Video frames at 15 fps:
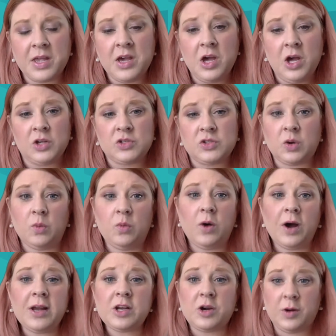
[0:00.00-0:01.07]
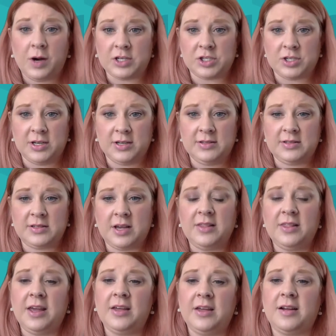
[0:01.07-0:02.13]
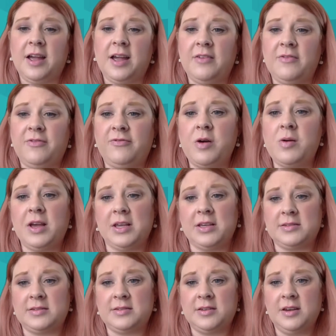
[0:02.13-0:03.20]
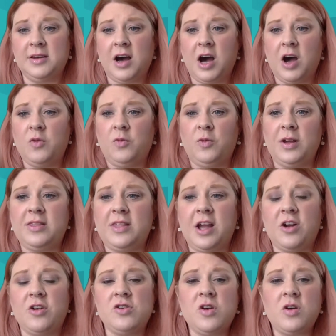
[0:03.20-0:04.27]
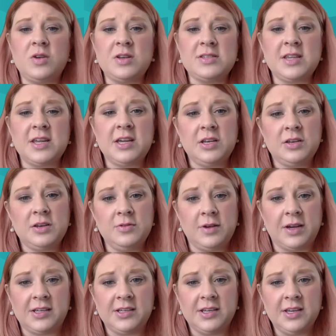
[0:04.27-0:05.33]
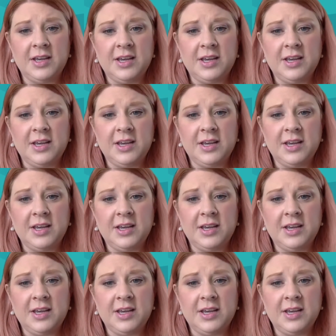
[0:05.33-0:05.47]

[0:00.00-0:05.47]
So what questions, on the other hand, focus on what they are noticing and doing